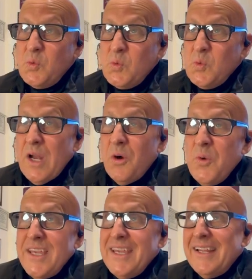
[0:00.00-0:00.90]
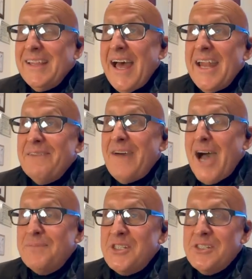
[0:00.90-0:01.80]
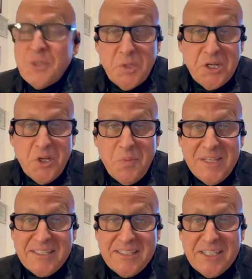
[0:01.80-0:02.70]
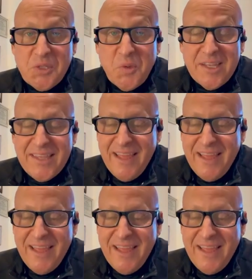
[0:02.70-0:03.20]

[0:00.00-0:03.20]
we get a lot of options who to do business with,